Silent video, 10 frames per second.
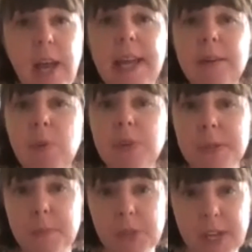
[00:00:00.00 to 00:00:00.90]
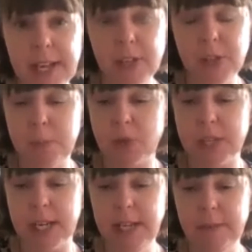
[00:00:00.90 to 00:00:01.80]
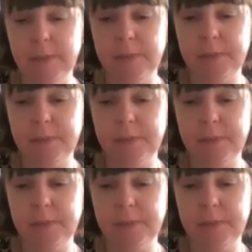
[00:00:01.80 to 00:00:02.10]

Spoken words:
It wants to protect your body.